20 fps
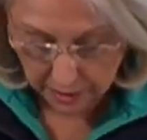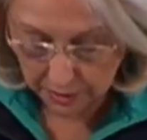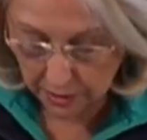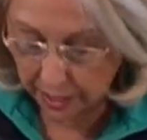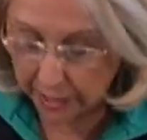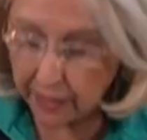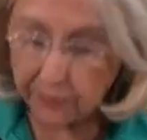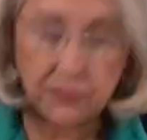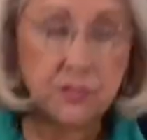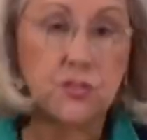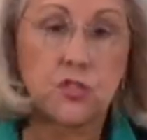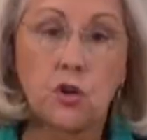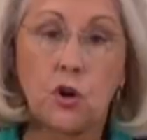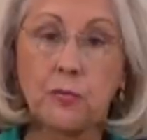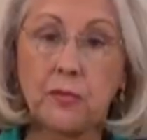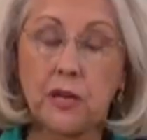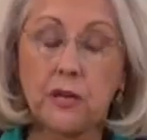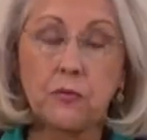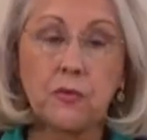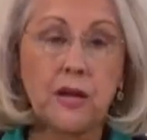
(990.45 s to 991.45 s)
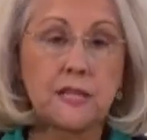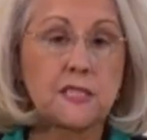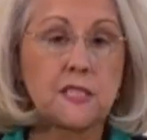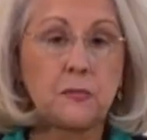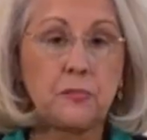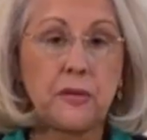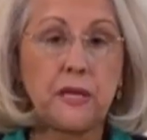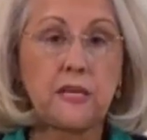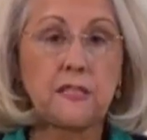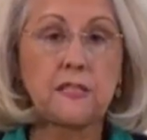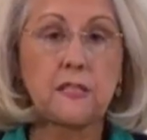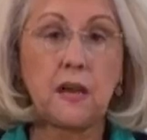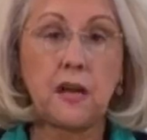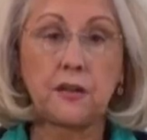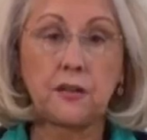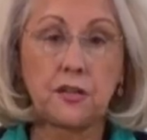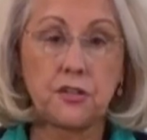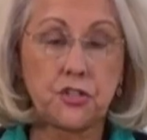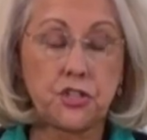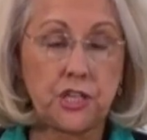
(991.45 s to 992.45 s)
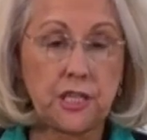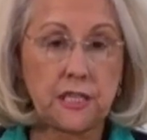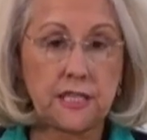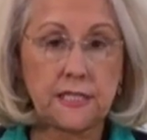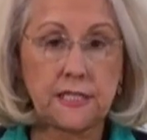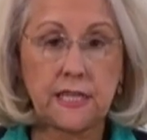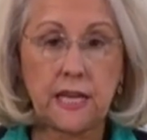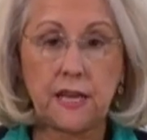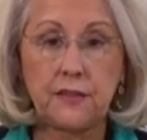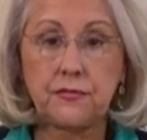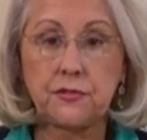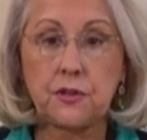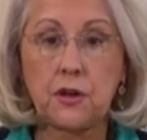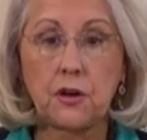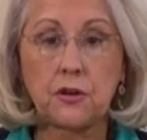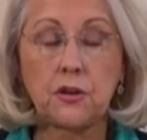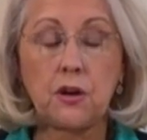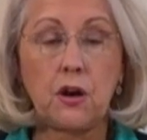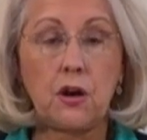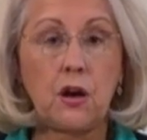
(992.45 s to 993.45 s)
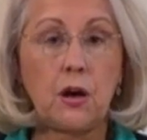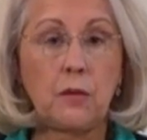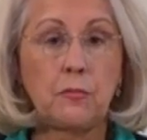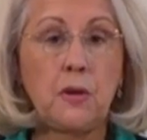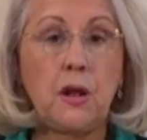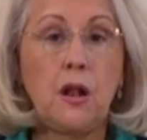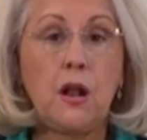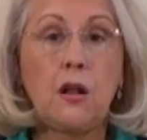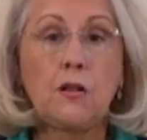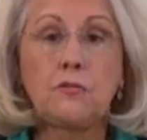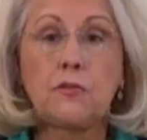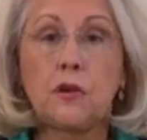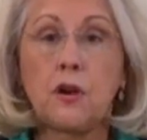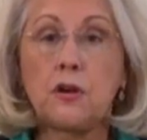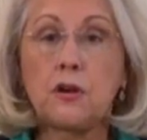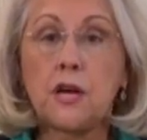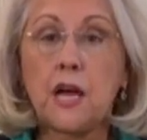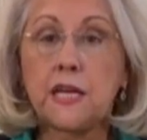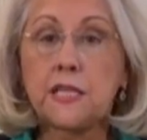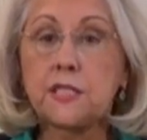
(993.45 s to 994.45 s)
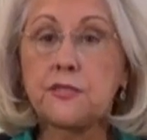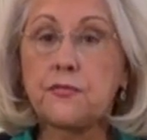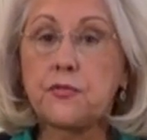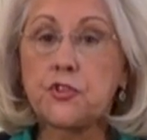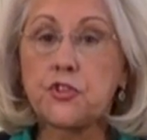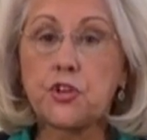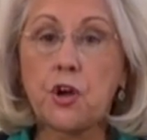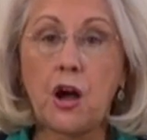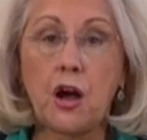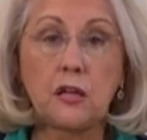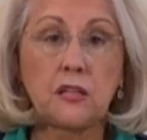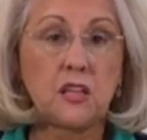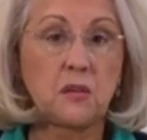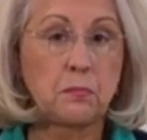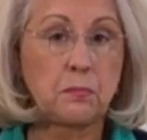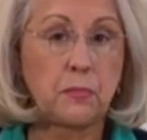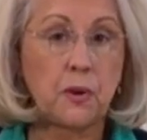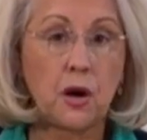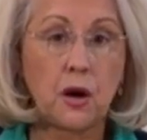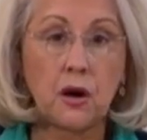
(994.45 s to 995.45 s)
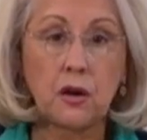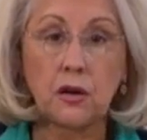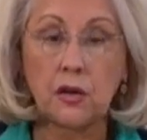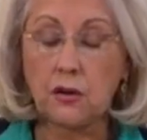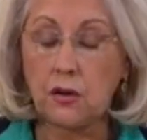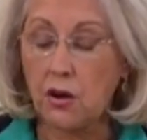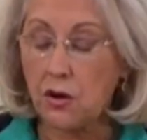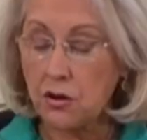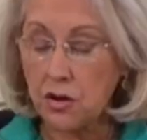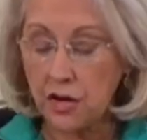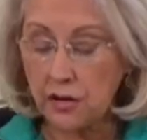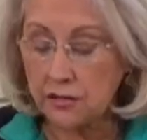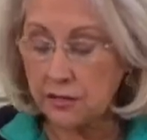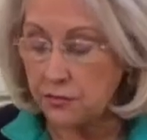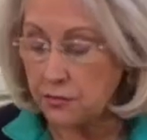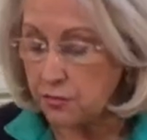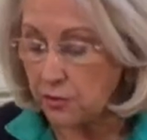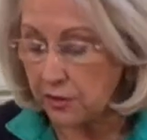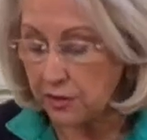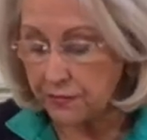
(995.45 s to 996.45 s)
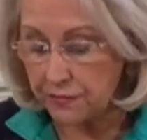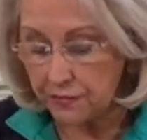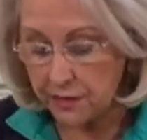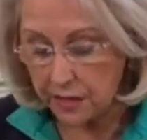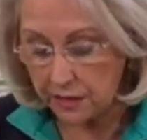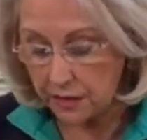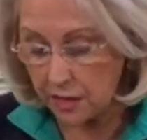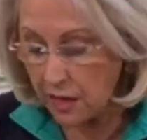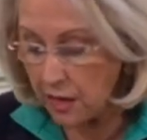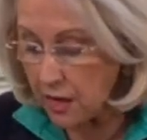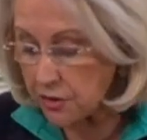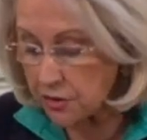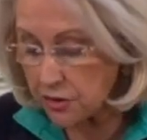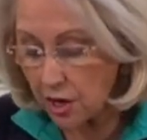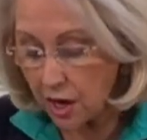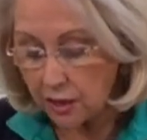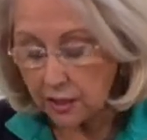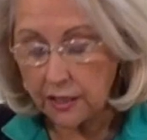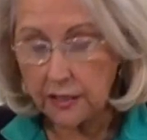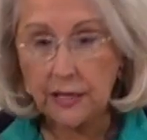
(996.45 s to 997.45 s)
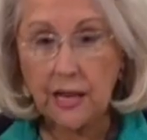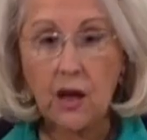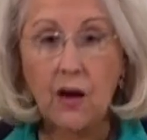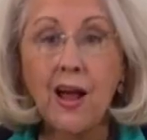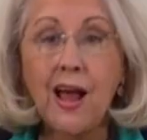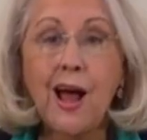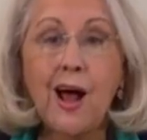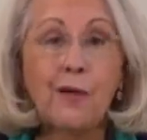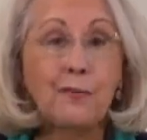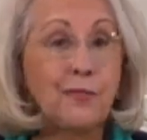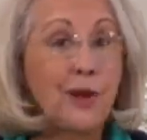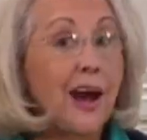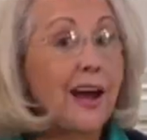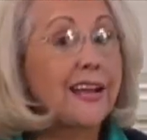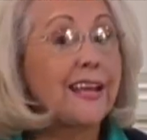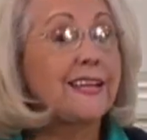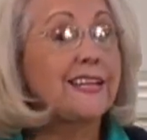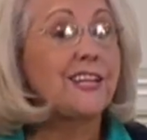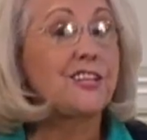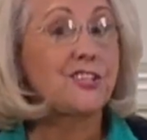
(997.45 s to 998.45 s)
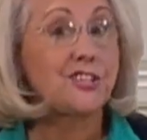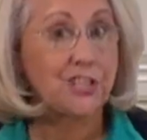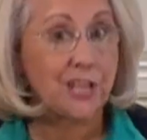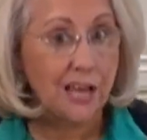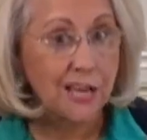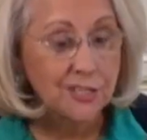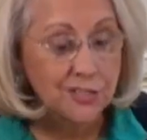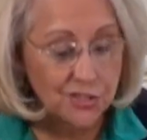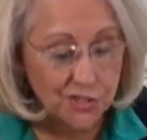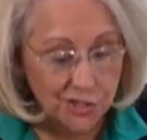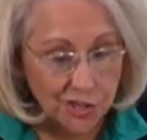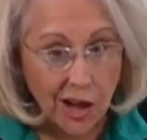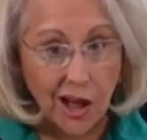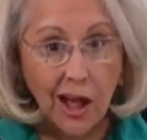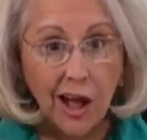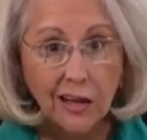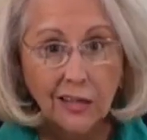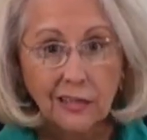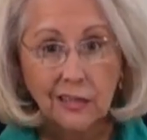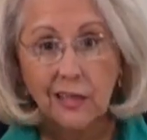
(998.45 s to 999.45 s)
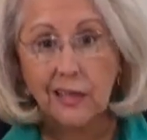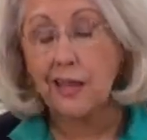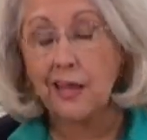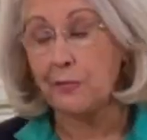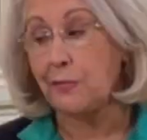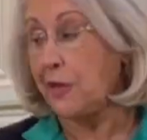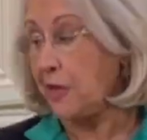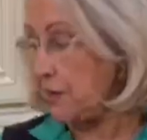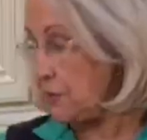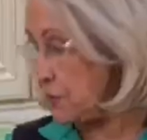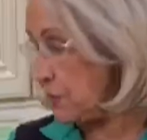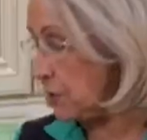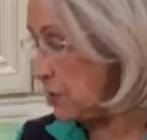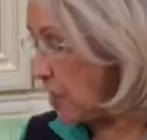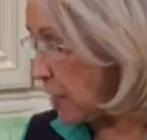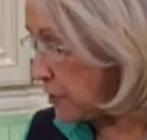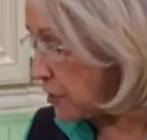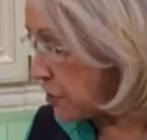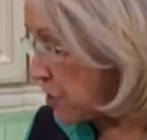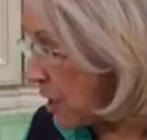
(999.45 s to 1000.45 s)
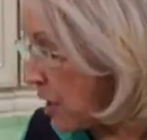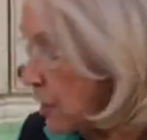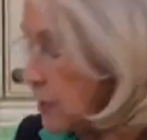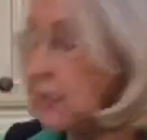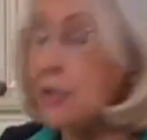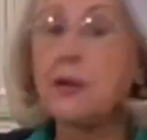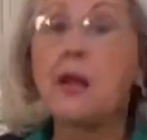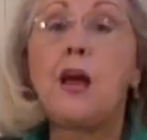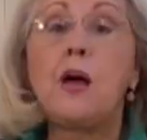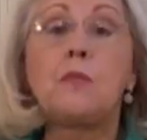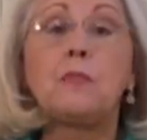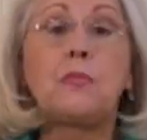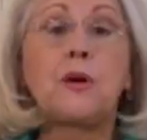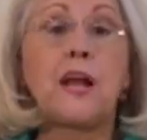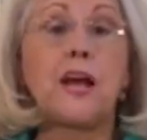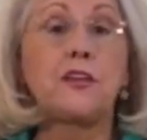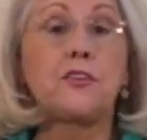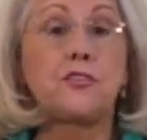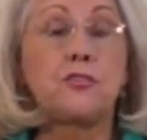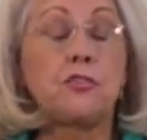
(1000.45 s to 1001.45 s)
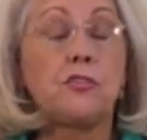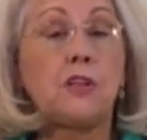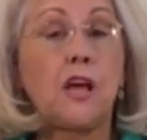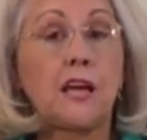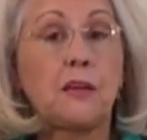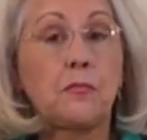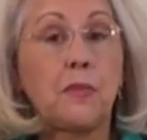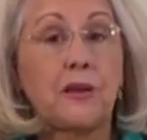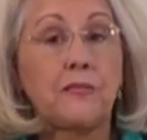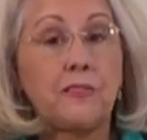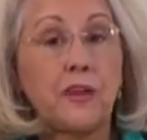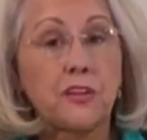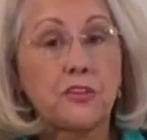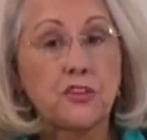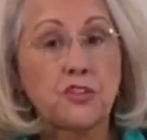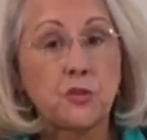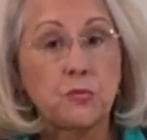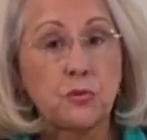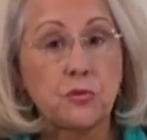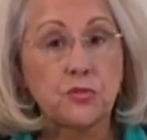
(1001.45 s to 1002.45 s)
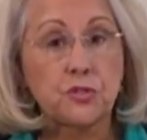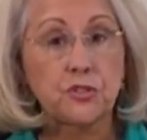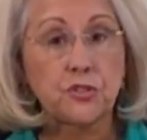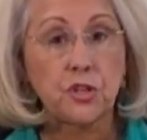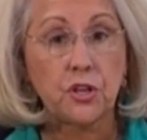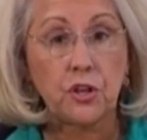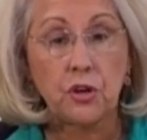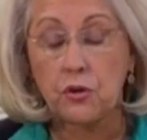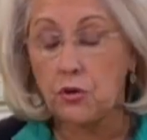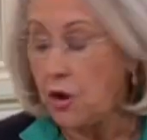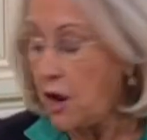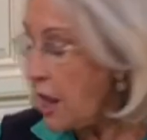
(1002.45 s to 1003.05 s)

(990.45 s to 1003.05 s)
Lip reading: I have so many recipes on cuchinasafe.com for all kinds of chocolate bark and all kinds of really fun chocolate. Now, I'm not into just chocolate. I mean, I do like chocolate, but I do like my vegetables too.